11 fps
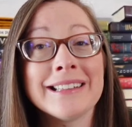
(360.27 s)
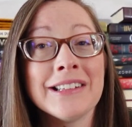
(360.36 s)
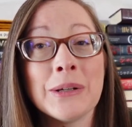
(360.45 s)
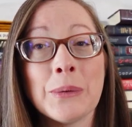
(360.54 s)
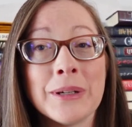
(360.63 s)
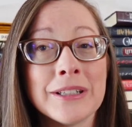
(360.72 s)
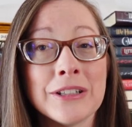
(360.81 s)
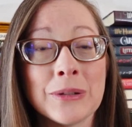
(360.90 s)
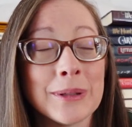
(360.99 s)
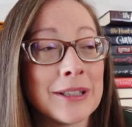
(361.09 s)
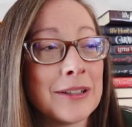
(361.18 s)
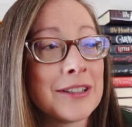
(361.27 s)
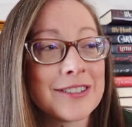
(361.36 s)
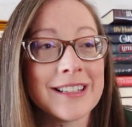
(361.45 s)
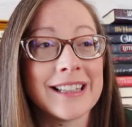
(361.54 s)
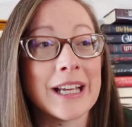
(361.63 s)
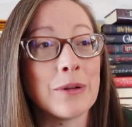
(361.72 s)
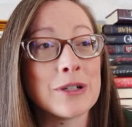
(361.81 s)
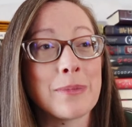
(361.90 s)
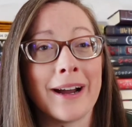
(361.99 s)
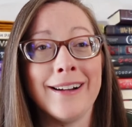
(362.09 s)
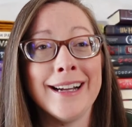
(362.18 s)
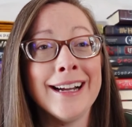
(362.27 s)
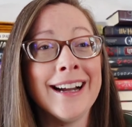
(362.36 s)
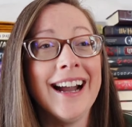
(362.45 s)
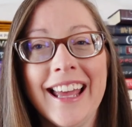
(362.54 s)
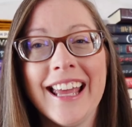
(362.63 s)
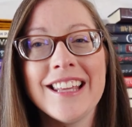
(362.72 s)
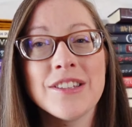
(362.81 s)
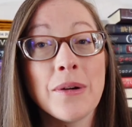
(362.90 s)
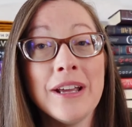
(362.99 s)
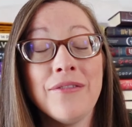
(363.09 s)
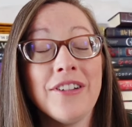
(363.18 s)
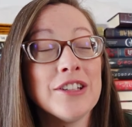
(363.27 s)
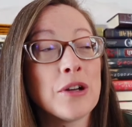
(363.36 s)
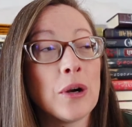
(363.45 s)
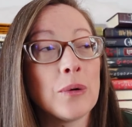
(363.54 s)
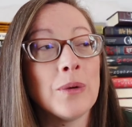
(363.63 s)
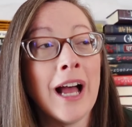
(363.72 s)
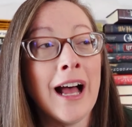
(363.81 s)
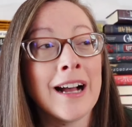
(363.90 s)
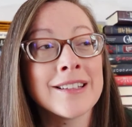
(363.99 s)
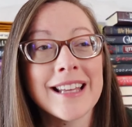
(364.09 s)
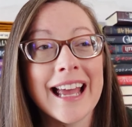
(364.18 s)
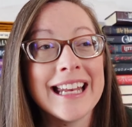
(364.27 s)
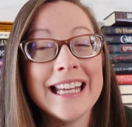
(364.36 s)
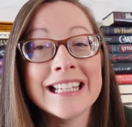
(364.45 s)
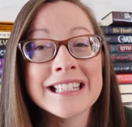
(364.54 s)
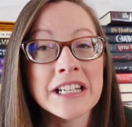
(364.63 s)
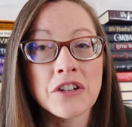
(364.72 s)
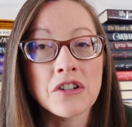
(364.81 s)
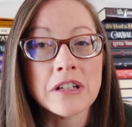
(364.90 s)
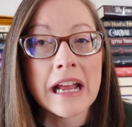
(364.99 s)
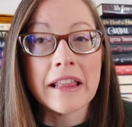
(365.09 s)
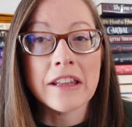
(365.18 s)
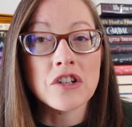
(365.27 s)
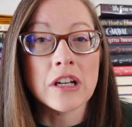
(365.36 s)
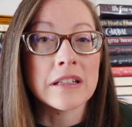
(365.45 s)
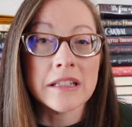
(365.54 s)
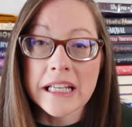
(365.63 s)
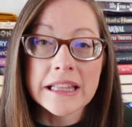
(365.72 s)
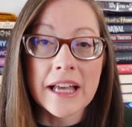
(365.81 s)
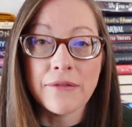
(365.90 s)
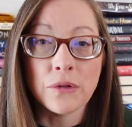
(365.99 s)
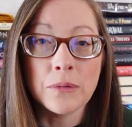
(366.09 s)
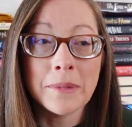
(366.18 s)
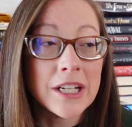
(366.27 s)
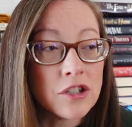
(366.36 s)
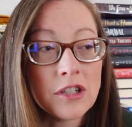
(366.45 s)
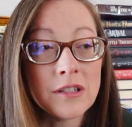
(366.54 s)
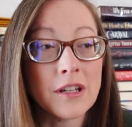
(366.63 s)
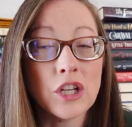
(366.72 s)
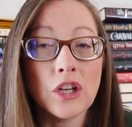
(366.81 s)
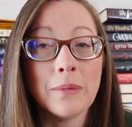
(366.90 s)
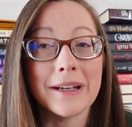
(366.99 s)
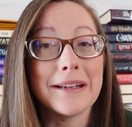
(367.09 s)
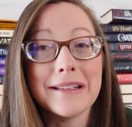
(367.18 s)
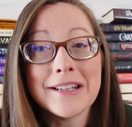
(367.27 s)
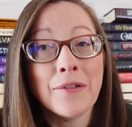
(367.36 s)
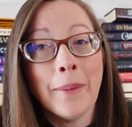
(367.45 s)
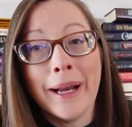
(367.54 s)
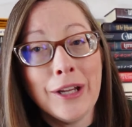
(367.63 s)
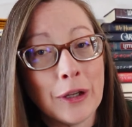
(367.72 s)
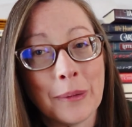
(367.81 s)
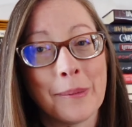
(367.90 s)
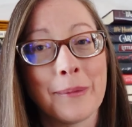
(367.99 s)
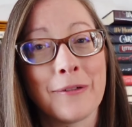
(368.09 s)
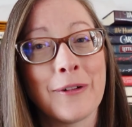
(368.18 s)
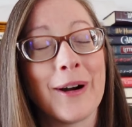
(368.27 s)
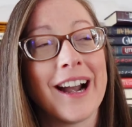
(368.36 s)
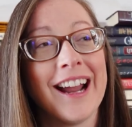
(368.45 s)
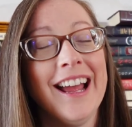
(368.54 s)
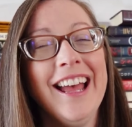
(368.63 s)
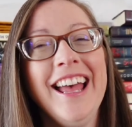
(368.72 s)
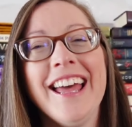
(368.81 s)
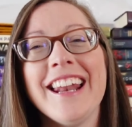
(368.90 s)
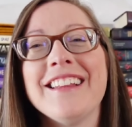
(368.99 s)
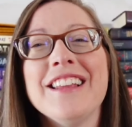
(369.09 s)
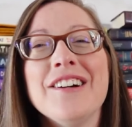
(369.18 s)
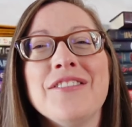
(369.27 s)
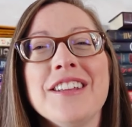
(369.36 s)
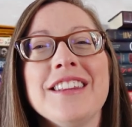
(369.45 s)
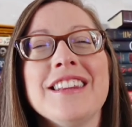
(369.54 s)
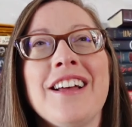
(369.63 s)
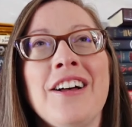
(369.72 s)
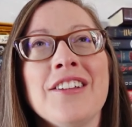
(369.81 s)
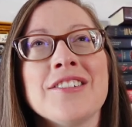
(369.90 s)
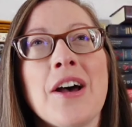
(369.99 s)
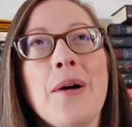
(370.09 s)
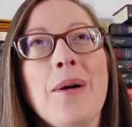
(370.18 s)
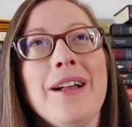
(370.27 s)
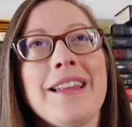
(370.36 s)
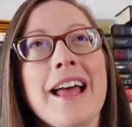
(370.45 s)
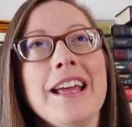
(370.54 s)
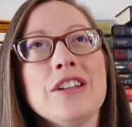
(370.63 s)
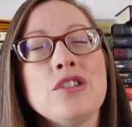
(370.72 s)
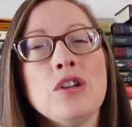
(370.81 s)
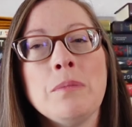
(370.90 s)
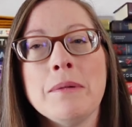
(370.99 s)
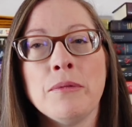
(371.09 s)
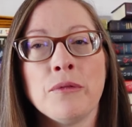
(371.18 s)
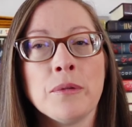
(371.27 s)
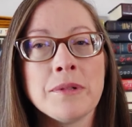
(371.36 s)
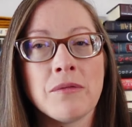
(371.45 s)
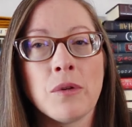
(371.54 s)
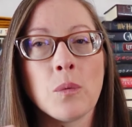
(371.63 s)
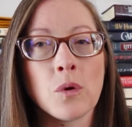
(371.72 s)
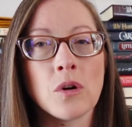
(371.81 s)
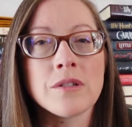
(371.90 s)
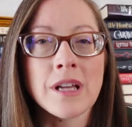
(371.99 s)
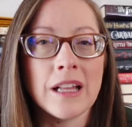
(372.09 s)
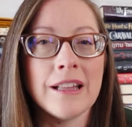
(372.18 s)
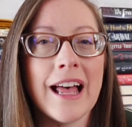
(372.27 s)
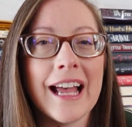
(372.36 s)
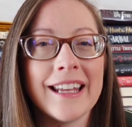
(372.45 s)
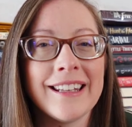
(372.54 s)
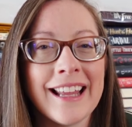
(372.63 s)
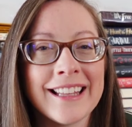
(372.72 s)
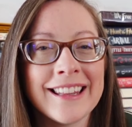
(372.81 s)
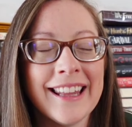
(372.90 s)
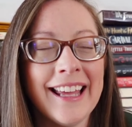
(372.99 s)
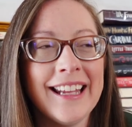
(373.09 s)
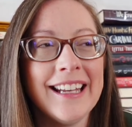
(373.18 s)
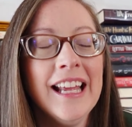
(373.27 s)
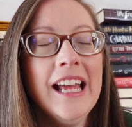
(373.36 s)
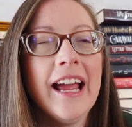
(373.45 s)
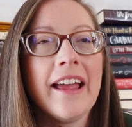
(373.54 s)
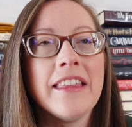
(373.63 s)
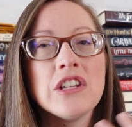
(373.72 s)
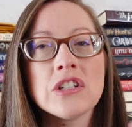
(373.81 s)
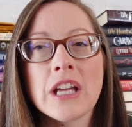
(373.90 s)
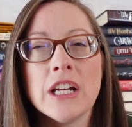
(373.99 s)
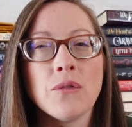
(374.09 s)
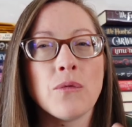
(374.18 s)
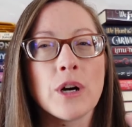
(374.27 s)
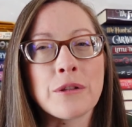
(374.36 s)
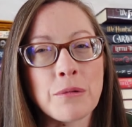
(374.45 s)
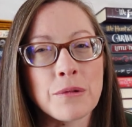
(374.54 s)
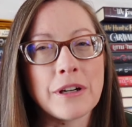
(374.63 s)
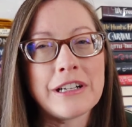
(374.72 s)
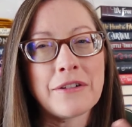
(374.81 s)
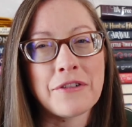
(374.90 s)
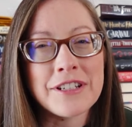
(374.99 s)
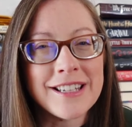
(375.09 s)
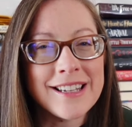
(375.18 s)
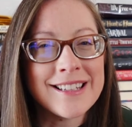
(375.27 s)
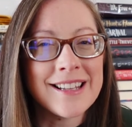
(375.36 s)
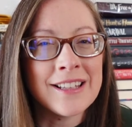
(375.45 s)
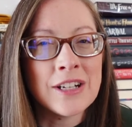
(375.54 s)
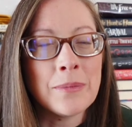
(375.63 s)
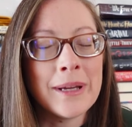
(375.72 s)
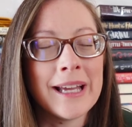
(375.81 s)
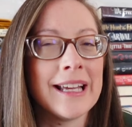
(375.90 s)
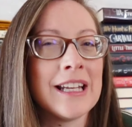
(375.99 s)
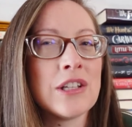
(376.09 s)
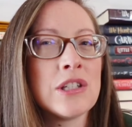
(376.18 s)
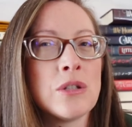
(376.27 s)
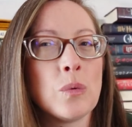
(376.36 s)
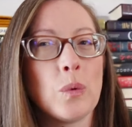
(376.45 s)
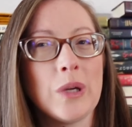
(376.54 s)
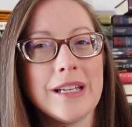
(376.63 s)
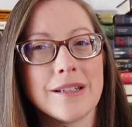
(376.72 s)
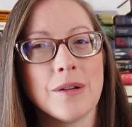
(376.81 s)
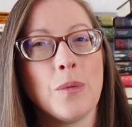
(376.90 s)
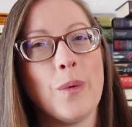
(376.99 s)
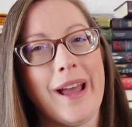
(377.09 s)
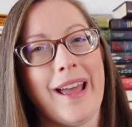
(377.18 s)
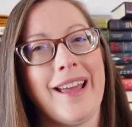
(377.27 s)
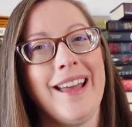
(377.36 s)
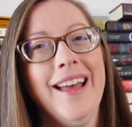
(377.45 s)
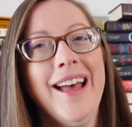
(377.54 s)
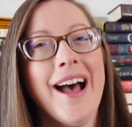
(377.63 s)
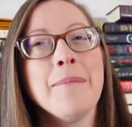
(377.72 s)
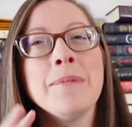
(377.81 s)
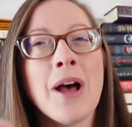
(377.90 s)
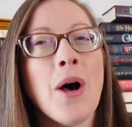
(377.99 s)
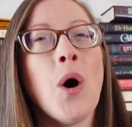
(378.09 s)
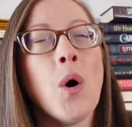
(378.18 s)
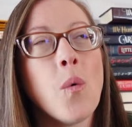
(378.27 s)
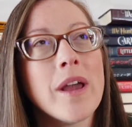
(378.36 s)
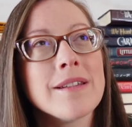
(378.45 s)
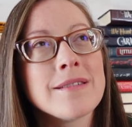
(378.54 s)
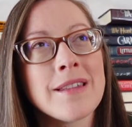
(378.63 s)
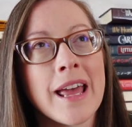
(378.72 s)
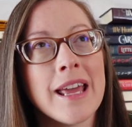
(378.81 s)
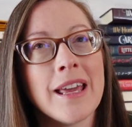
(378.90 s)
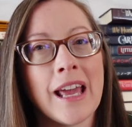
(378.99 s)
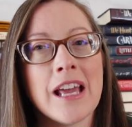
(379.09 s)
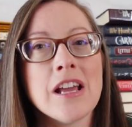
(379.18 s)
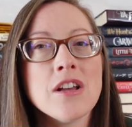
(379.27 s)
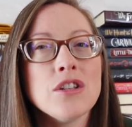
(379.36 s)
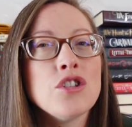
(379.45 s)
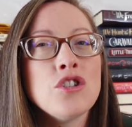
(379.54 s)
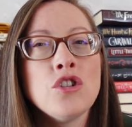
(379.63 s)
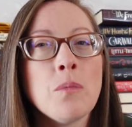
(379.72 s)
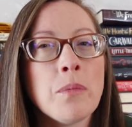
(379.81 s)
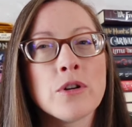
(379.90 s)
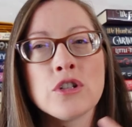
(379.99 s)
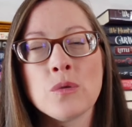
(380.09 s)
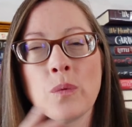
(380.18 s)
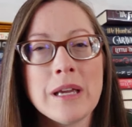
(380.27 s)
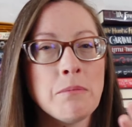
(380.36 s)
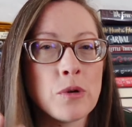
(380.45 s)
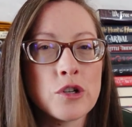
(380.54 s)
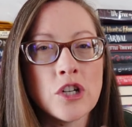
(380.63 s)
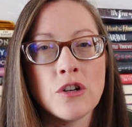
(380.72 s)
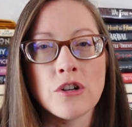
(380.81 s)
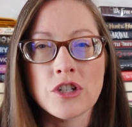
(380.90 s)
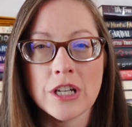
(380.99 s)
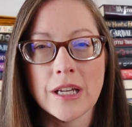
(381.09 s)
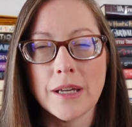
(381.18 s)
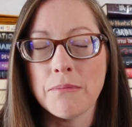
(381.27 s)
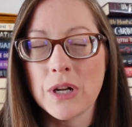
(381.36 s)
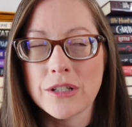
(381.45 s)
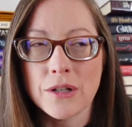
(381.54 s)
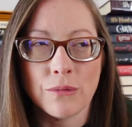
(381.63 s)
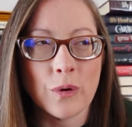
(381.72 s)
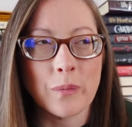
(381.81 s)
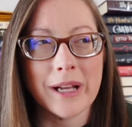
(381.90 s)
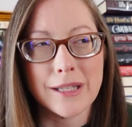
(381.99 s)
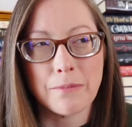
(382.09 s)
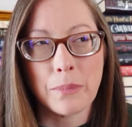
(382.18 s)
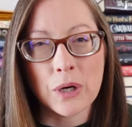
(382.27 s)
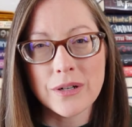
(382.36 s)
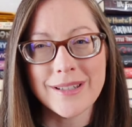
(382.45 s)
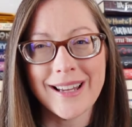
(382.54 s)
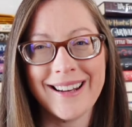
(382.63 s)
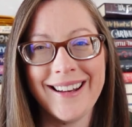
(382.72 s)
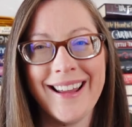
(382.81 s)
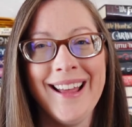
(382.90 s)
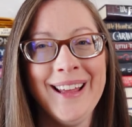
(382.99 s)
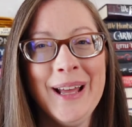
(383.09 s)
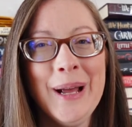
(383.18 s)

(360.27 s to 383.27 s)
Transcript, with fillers: He doesn't know what to do with her. There's a language barrier. So he feeds her rocks and he doesn't understand that she doesn't eat that food because she's a human and he's never met a human before. And I love when also like two people from different worlds collide like that and they just kind of work through their differences a little bit in a sweet way. I'm not always like a super sweet, mushy gushy monster romance person.